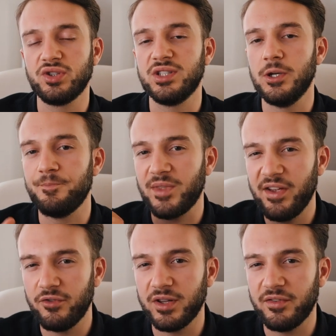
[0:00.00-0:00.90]
also do,
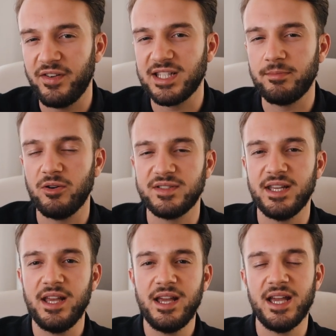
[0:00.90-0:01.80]
if you're on the fence about
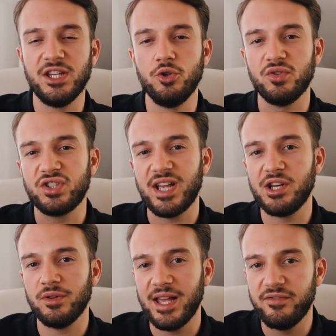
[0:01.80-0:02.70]
it, is you can
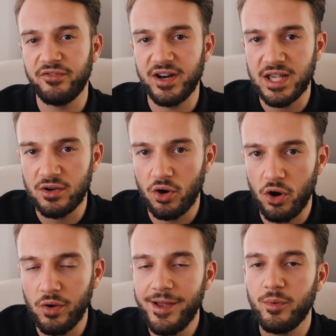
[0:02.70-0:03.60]
schedule a free
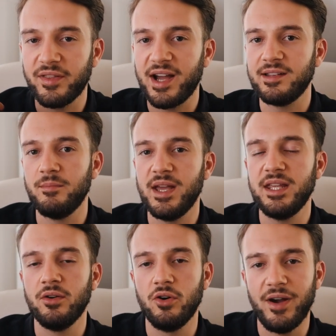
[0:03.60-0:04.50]
call with either
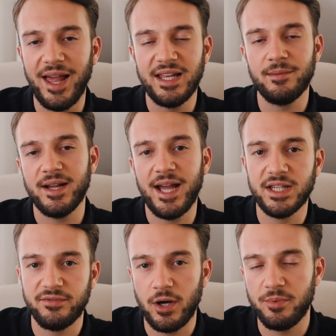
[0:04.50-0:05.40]
me or Elliot, my head
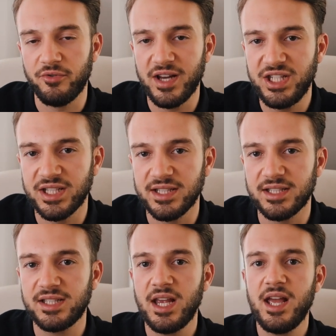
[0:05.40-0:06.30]
of
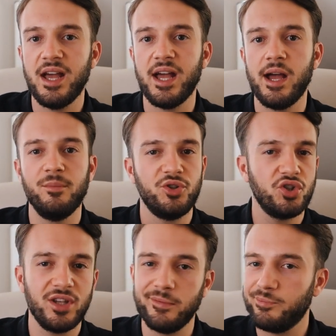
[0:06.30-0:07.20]
operations,
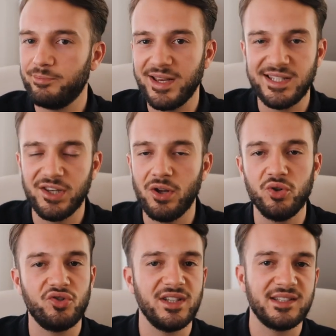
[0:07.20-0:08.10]
just a basically a no
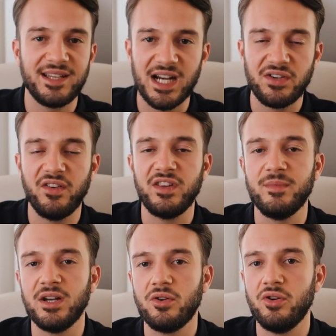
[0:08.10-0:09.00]
strings attached
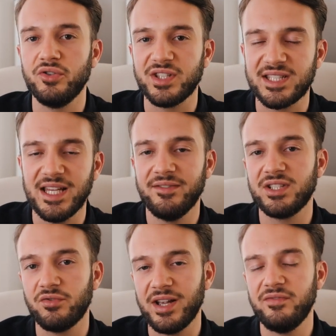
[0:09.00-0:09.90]
50-minute call to see if
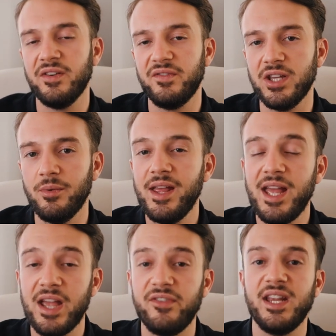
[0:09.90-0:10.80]
it's a right fit for you.
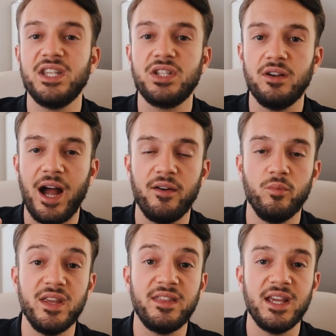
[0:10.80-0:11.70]
If it is,
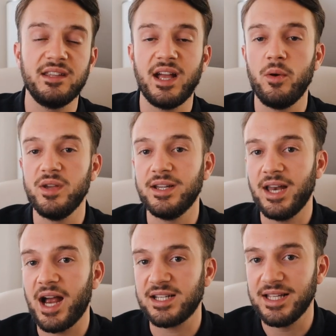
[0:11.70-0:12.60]
and we think that we can
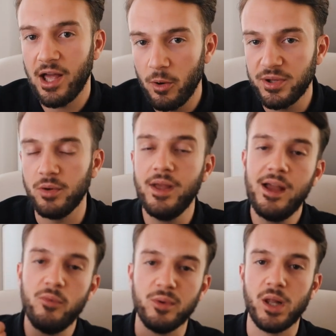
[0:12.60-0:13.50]
actually help you,
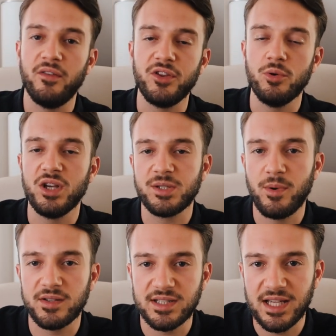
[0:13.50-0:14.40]
we will offer you a
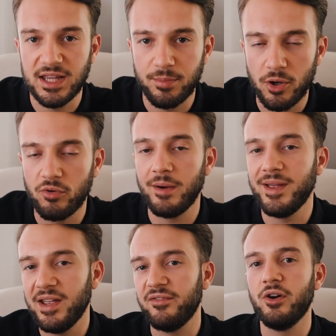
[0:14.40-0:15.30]
spot in the program.
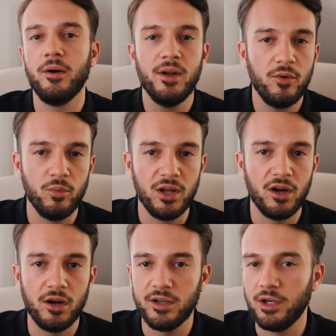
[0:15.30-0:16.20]
If not, we
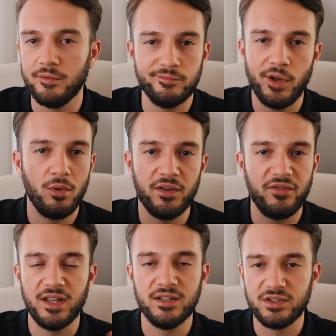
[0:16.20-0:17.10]
are, you know, no hard
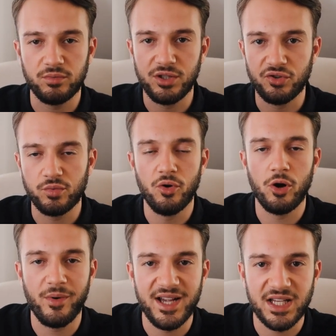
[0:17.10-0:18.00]
feelings, we just
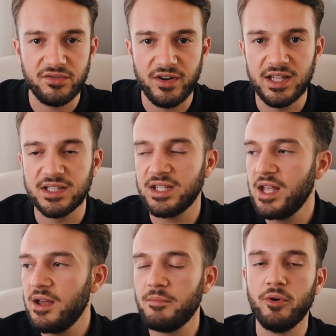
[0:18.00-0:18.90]
walk away as friends.
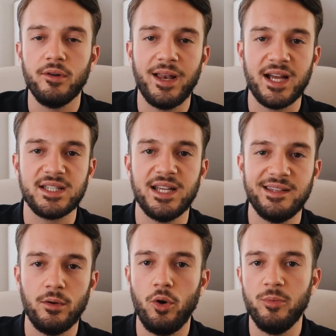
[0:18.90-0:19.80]
But like I said,
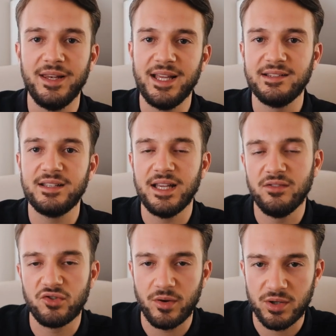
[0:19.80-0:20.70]
it'll all be linked in
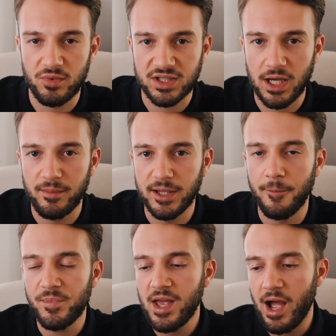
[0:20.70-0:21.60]
the description box down
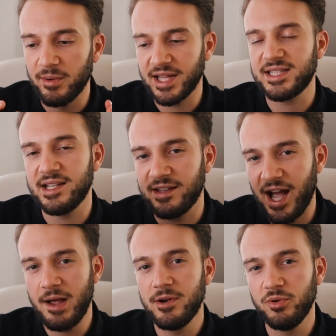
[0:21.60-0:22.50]
below. And with that said,
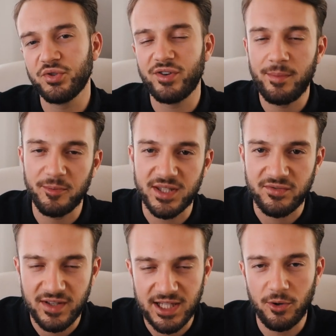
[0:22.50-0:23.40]
I am going to wrap up this
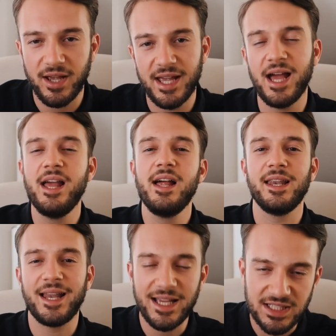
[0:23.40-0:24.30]
video here.
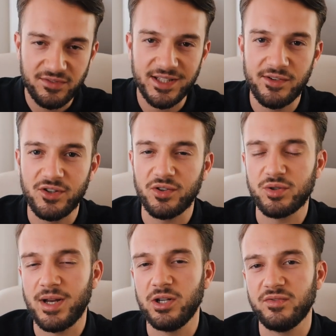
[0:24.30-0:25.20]
Like this video if you got
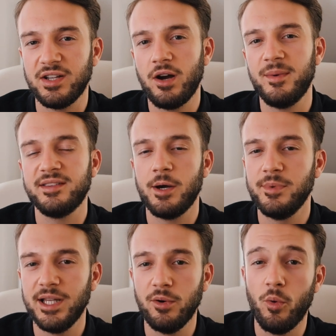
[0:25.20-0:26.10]
something out of it, comment down
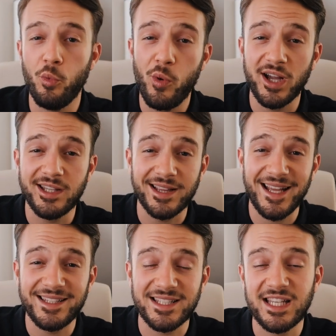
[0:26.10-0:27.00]
below what you'd
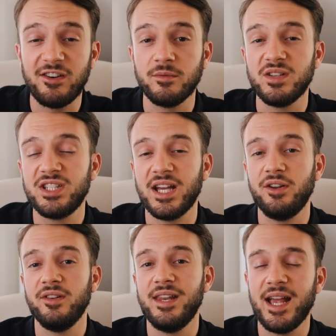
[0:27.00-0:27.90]
like to see from this
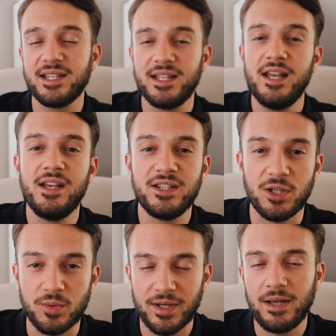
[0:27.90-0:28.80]
channel next,
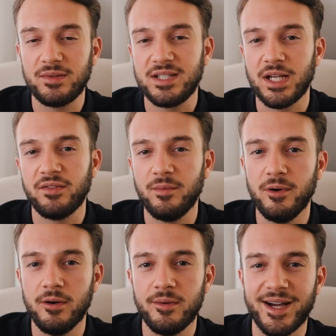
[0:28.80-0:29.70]
subscribe to the channel for
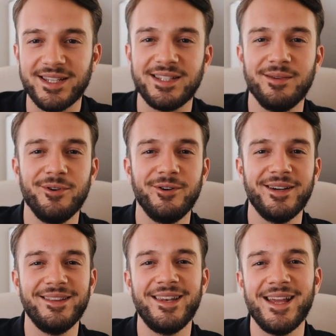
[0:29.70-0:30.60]
more, and I'll see you all
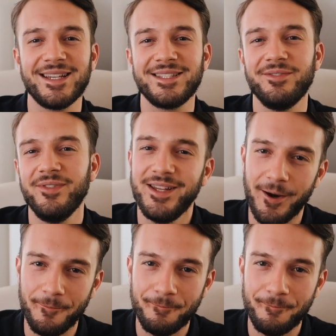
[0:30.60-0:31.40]
in the next video.